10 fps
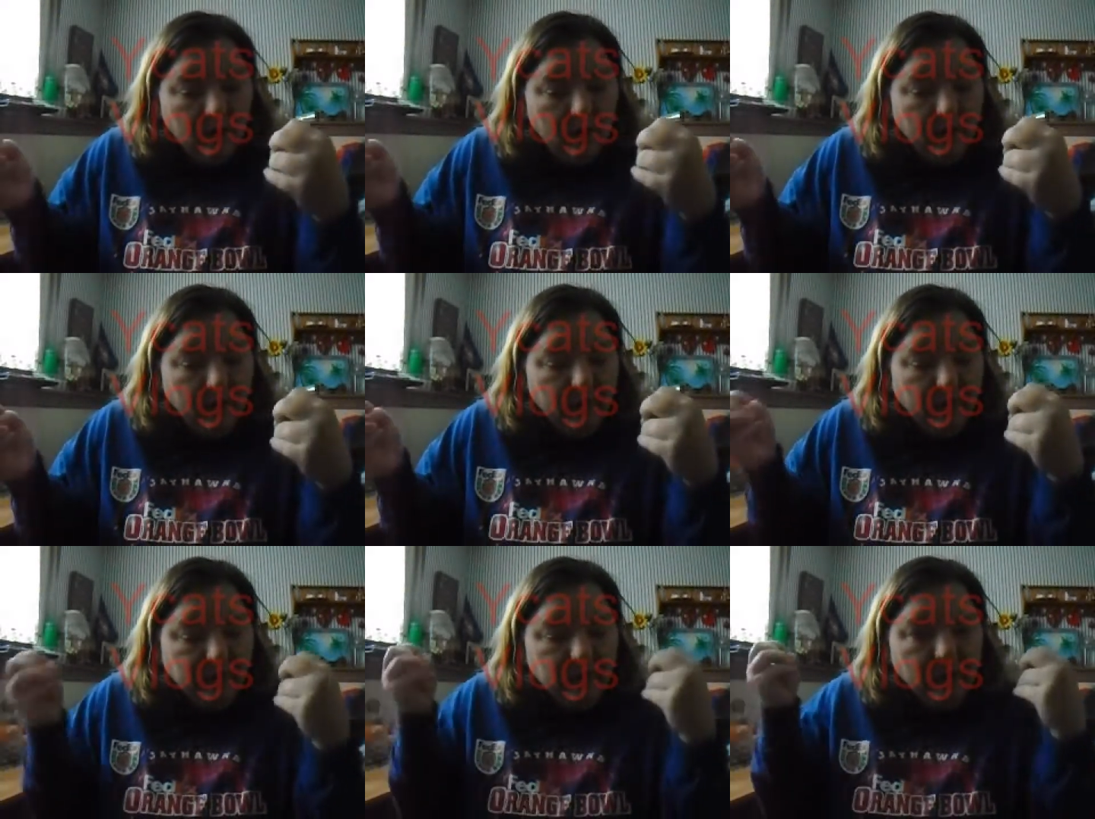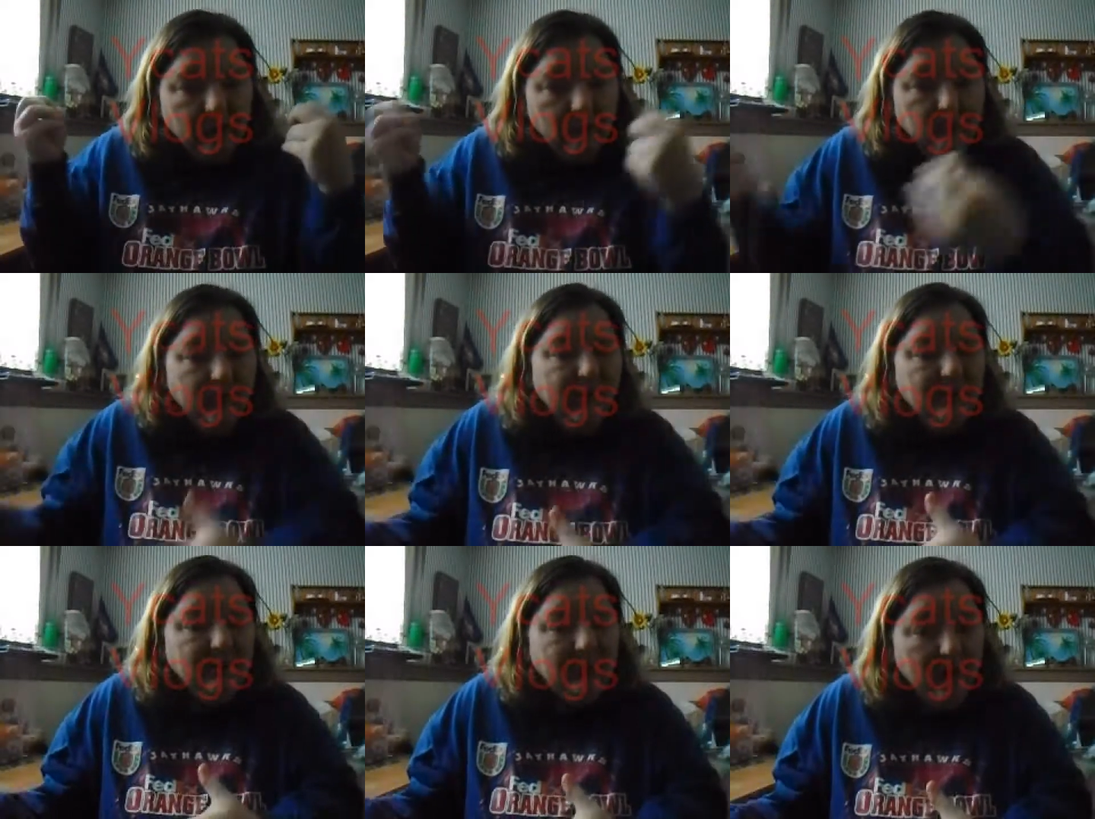This is the girl that got
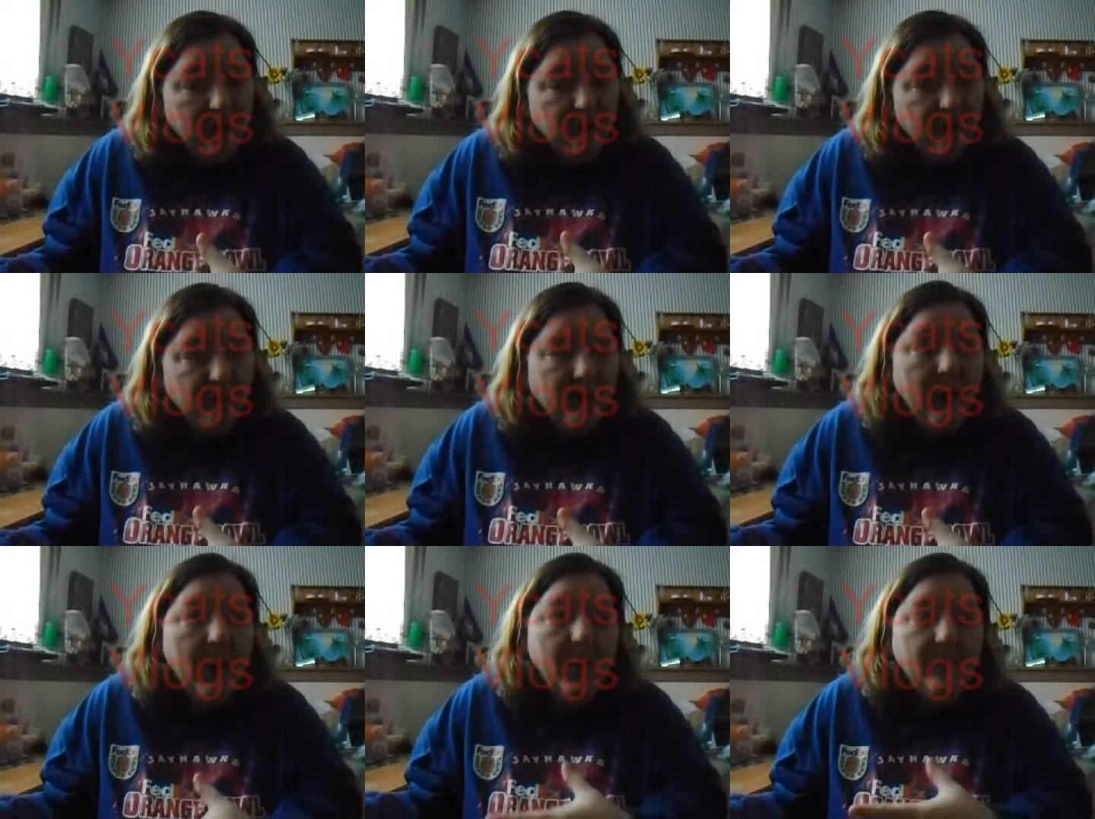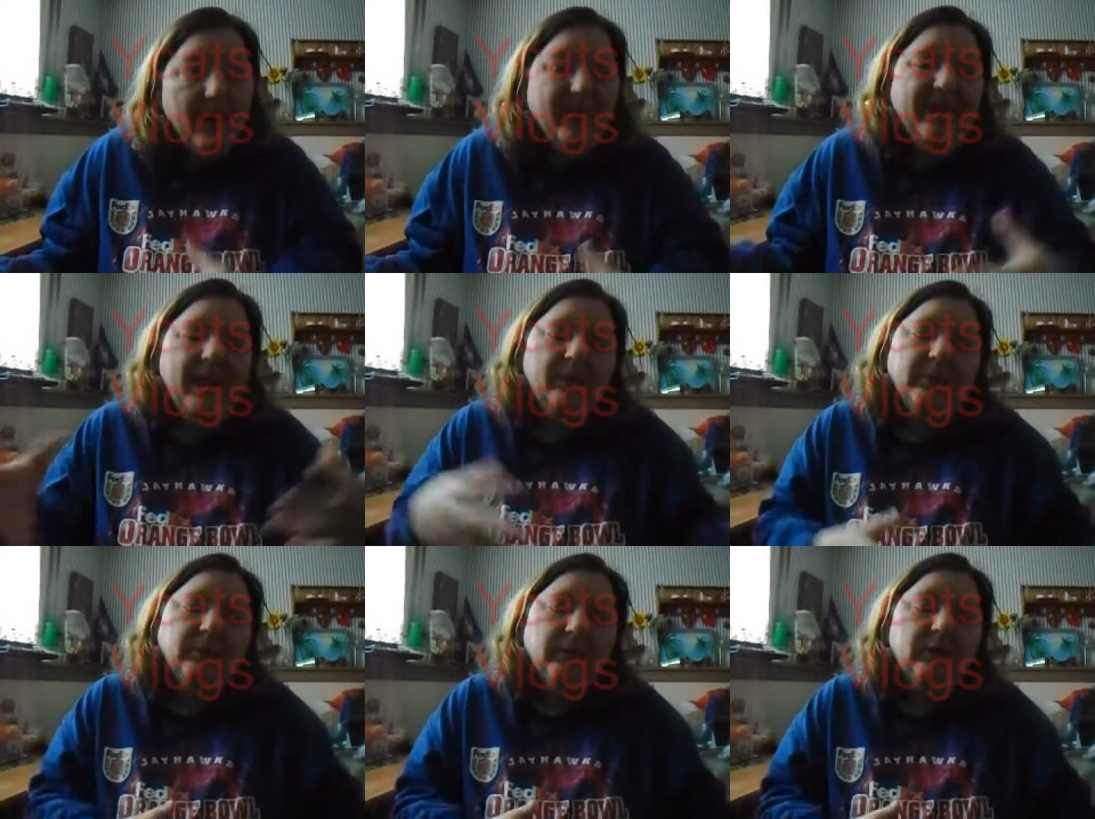saved by the Amber
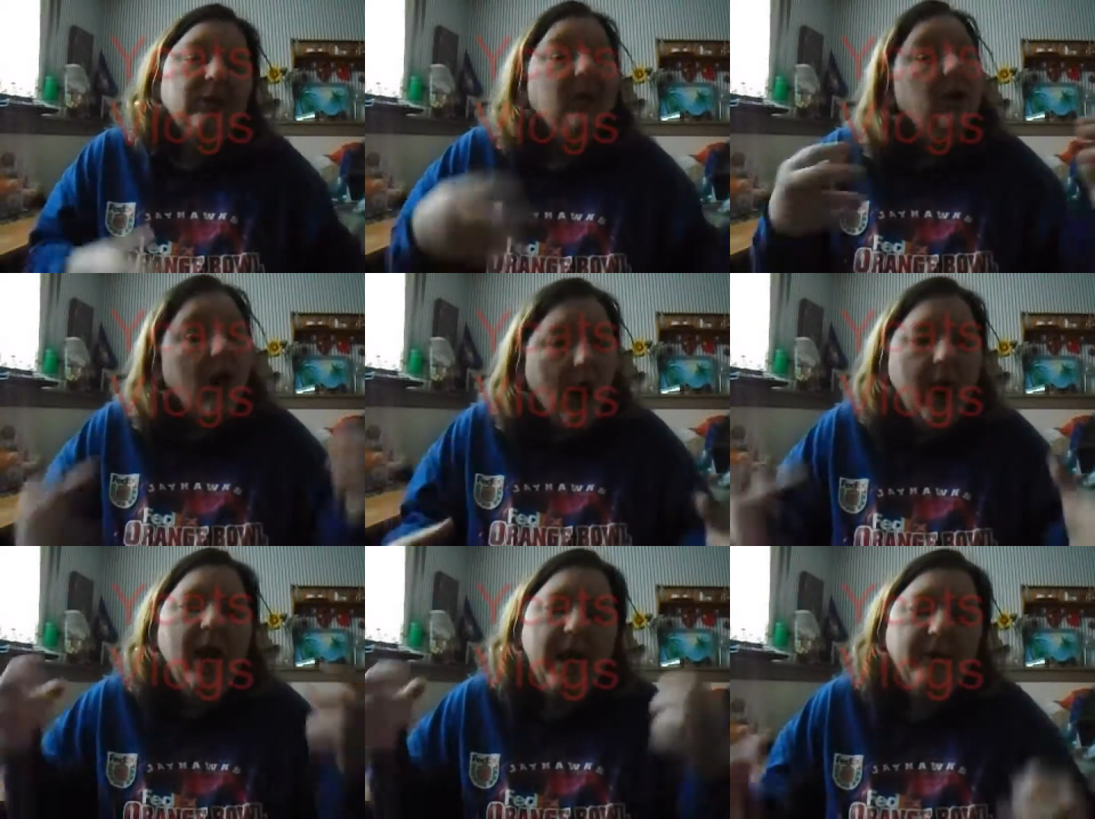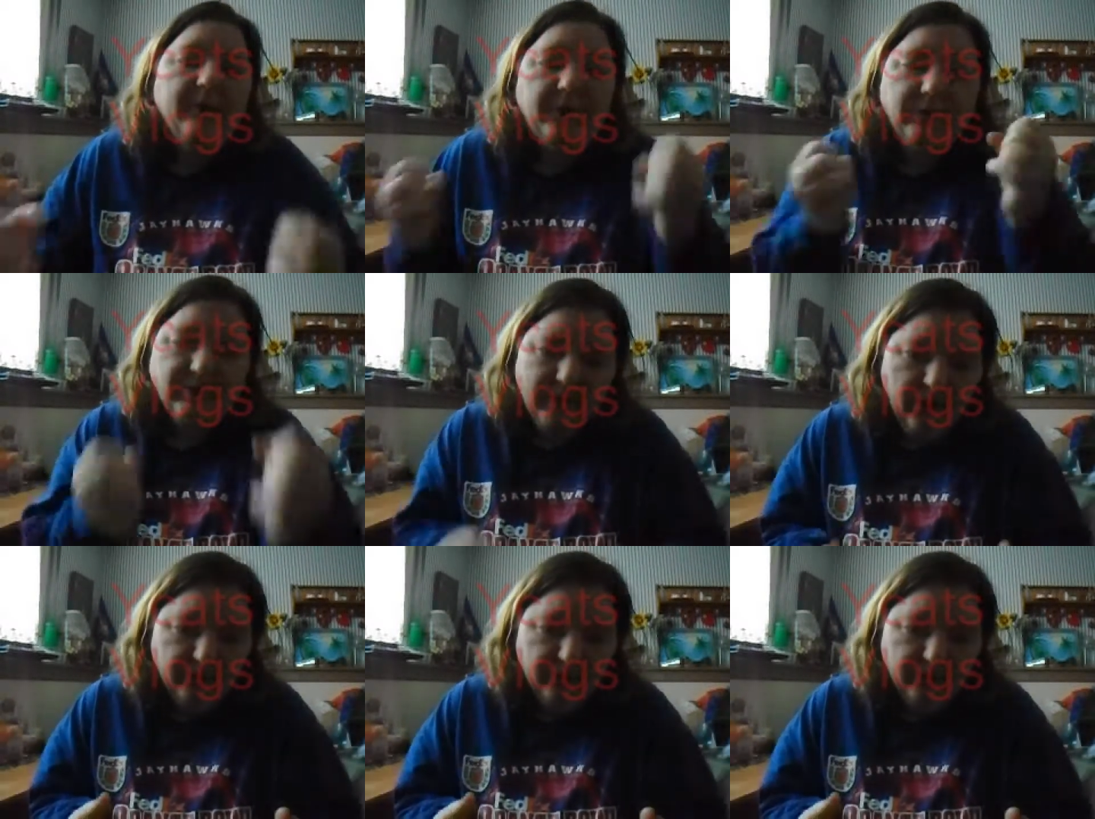Alert, not Amber herself.